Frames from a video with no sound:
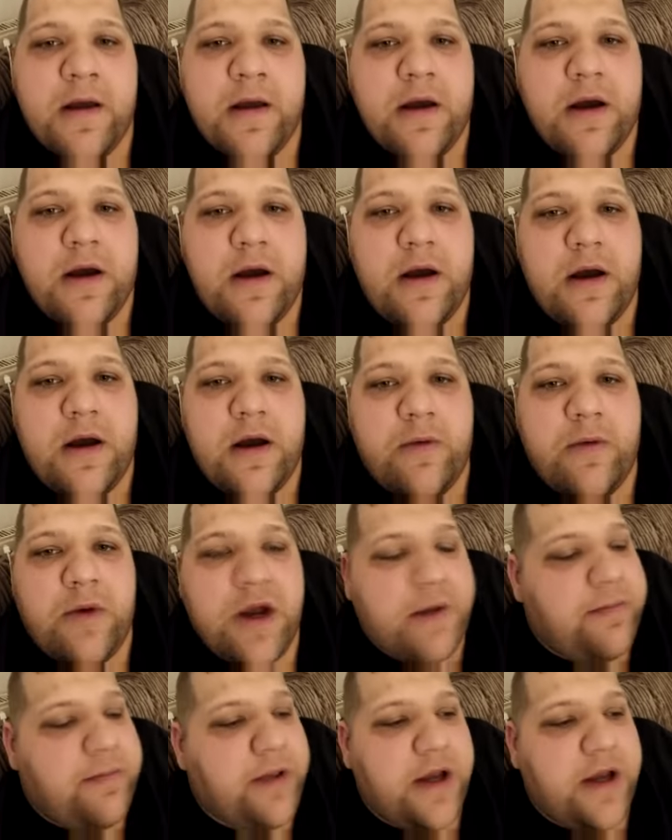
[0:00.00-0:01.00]
Uh,
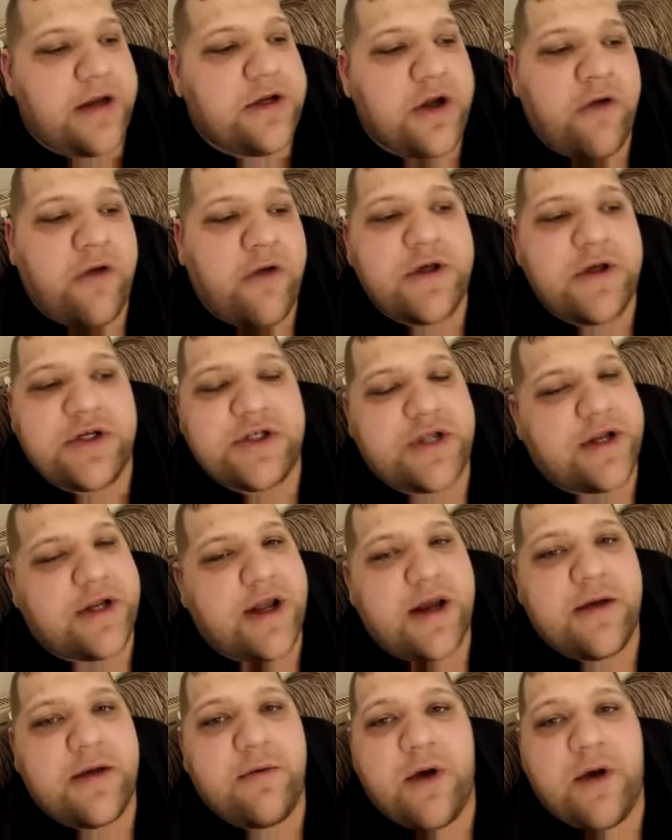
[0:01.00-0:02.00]
we're playing Norwich
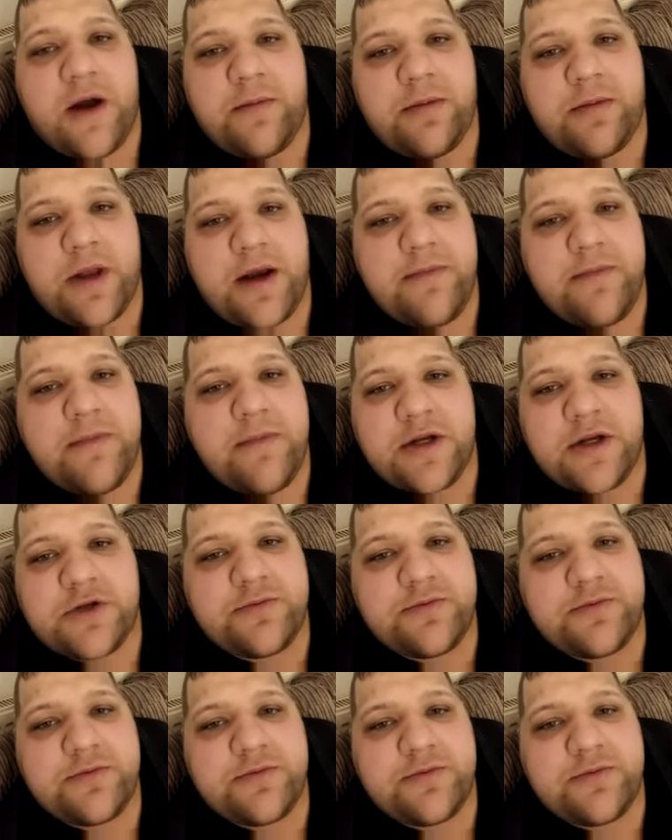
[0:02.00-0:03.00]
today. We're playing
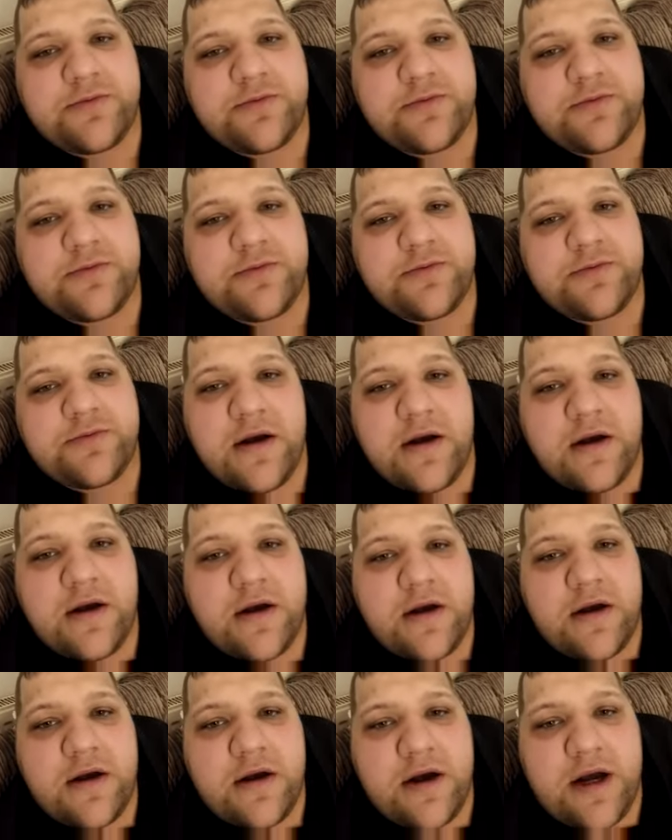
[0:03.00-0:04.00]
Middlesbrough today.
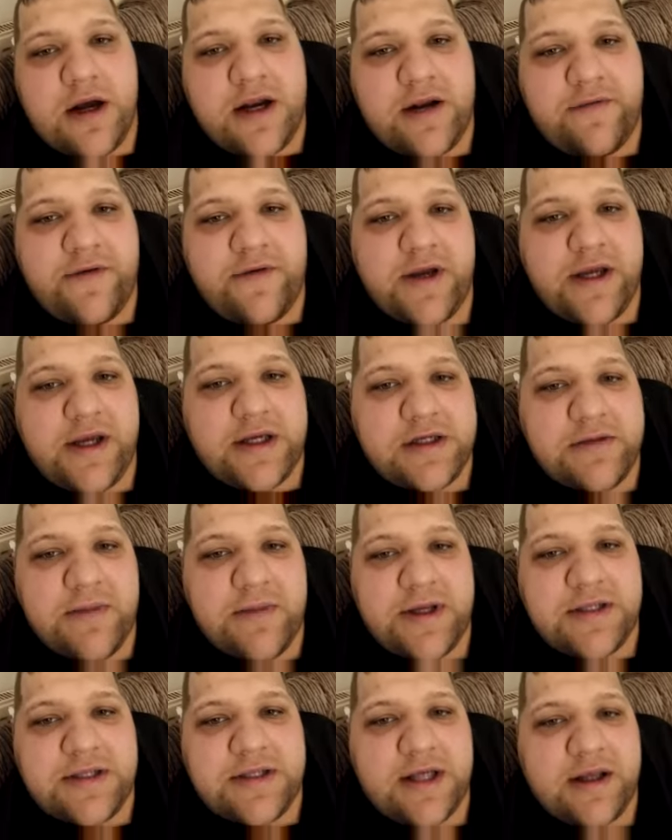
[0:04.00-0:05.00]
And I think it's a
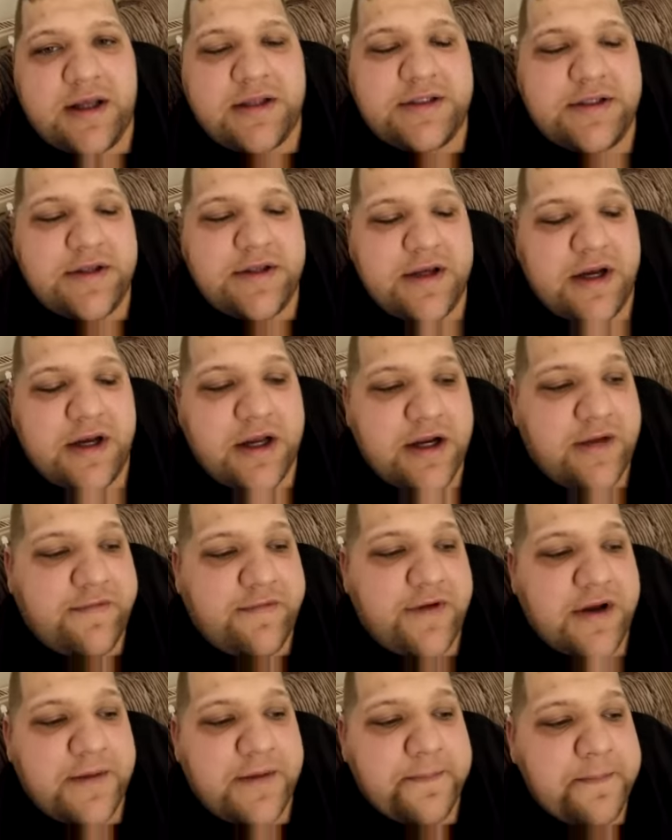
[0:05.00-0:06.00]
mentality thing. And I
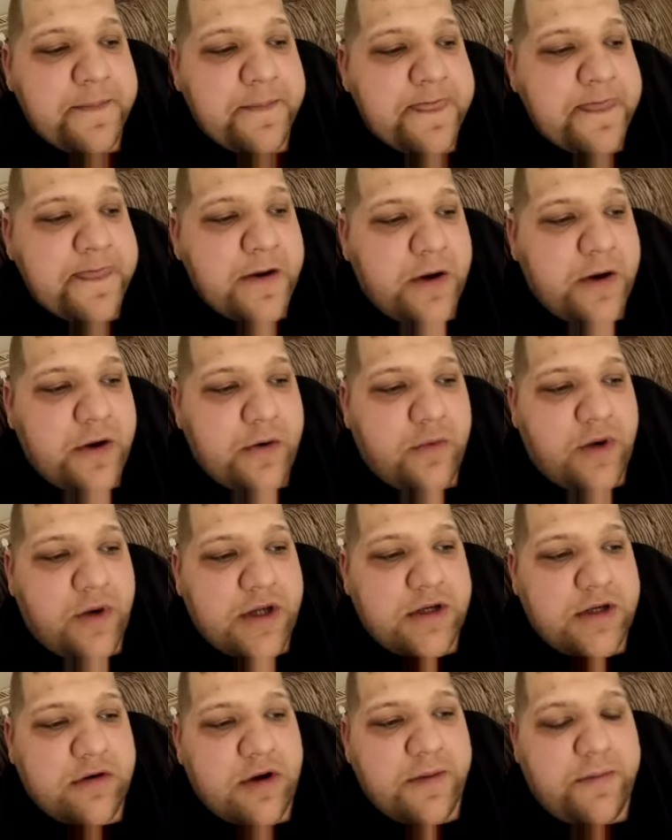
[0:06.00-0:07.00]
think
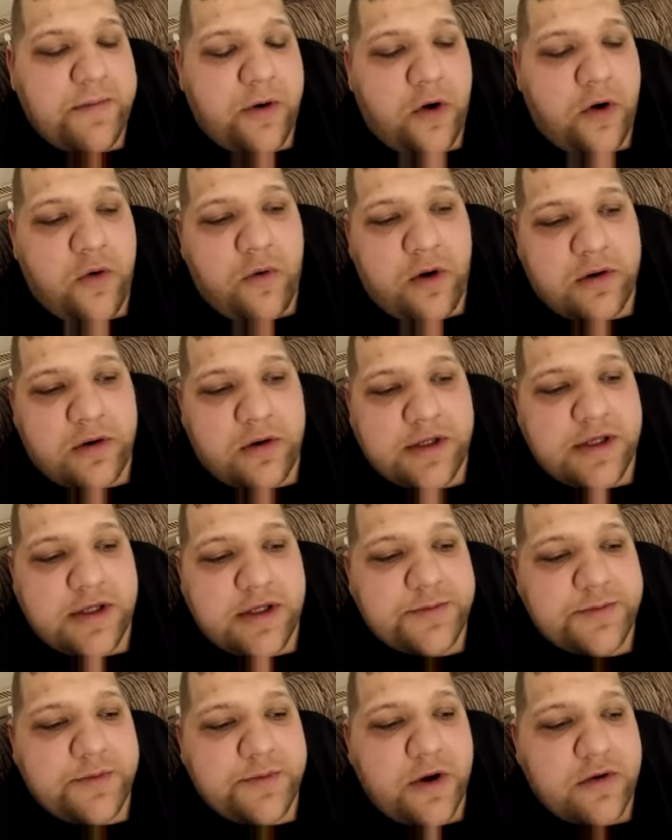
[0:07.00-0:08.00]
when you hear Paul Warne in
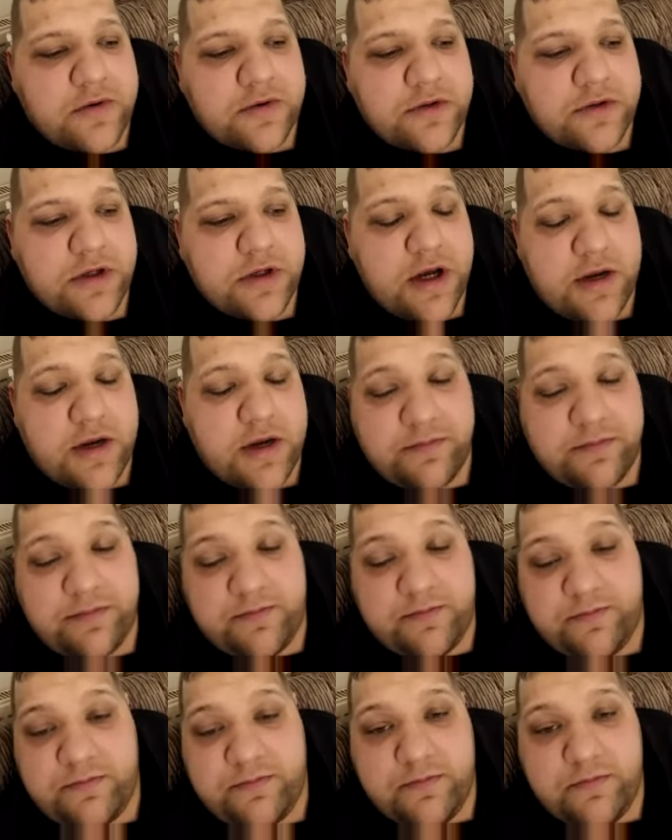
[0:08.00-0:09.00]
his post uh,
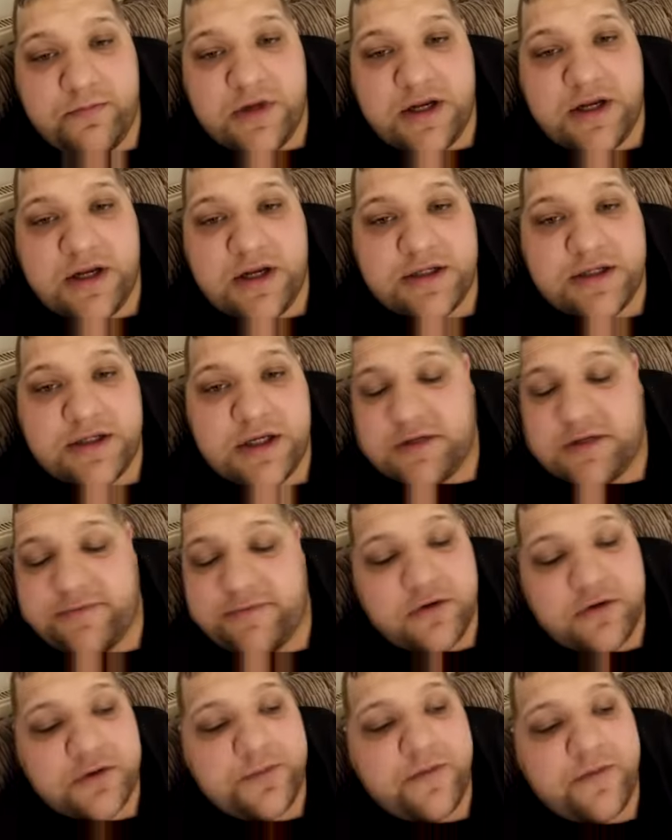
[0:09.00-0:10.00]
in his
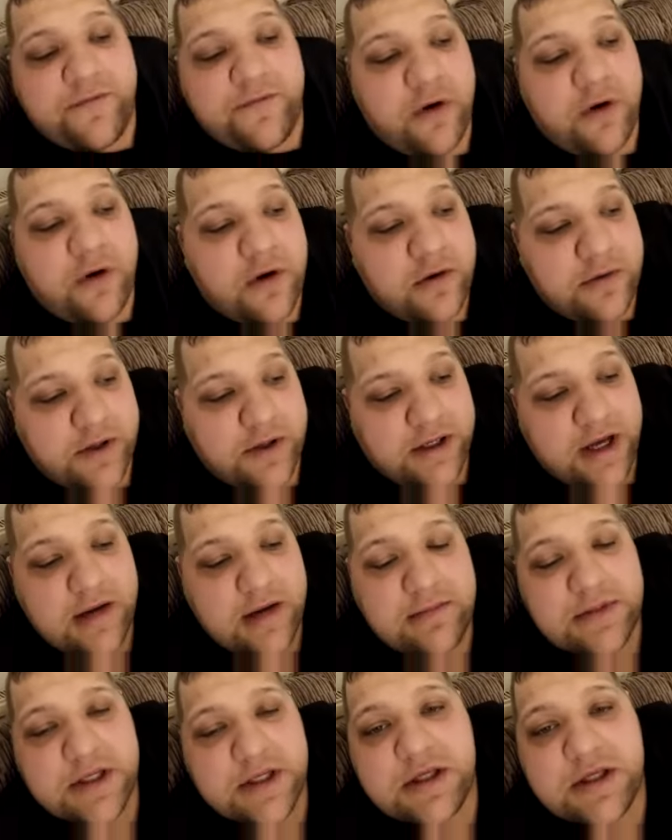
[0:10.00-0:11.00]
interviews before
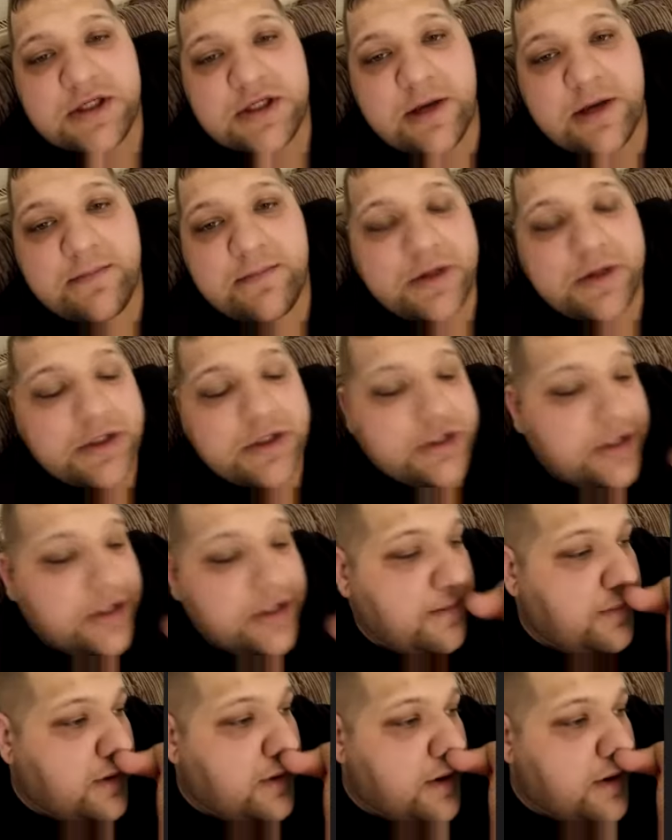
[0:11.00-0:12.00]
games in the championship,